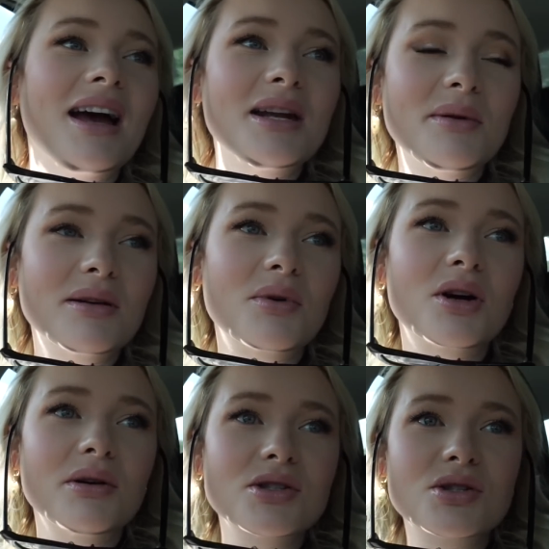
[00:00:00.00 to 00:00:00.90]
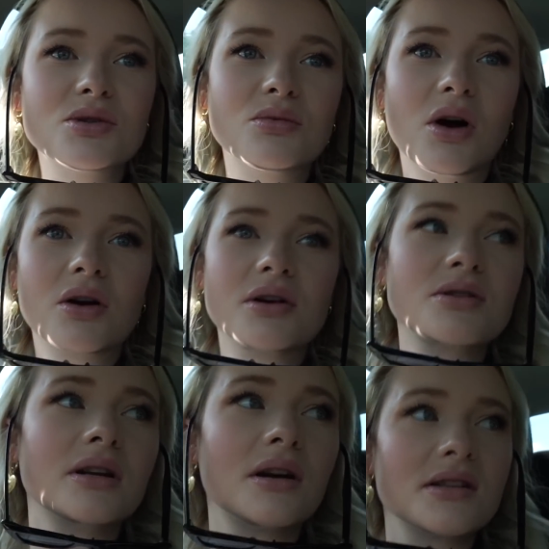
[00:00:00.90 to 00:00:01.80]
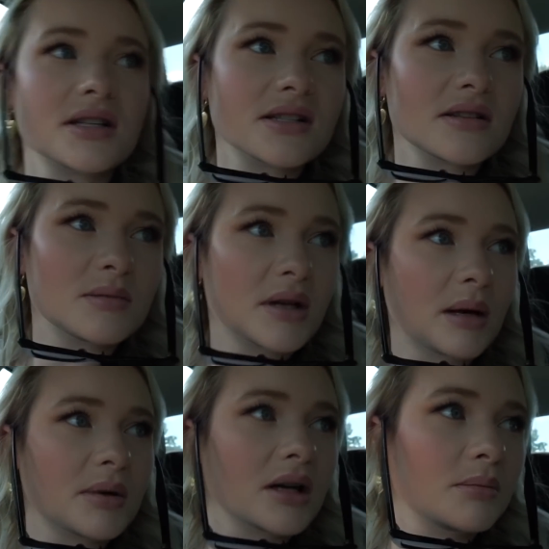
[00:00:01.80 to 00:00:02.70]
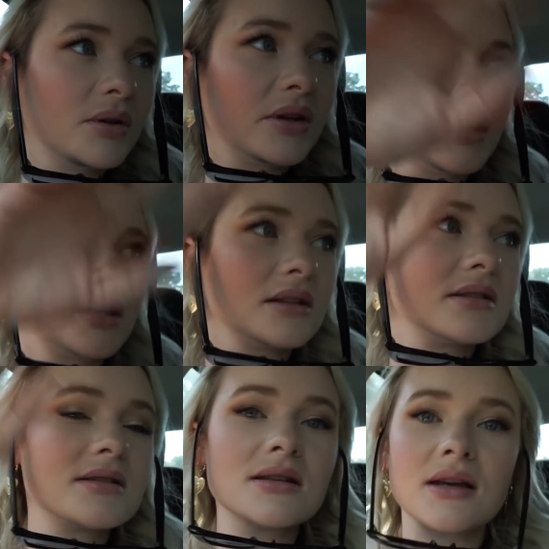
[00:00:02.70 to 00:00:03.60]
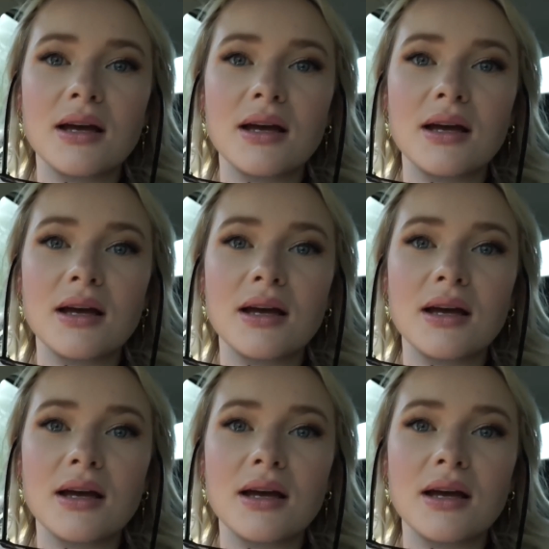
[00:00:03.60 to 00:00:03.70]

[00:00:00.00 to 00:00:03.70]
Anyway, we're going to Walgreens right now because I just had to pick up a couple things.